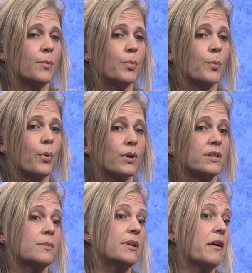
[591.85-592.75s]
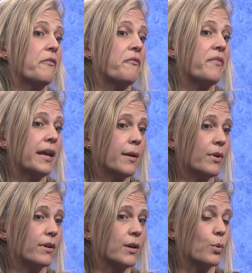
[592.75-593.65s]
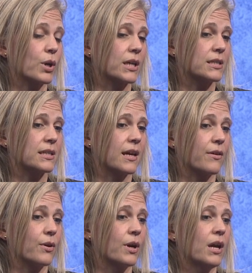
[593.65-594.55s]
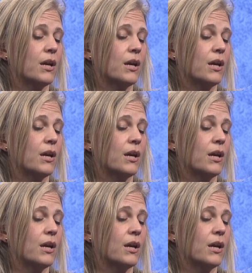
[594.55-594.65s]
purported to be a family working together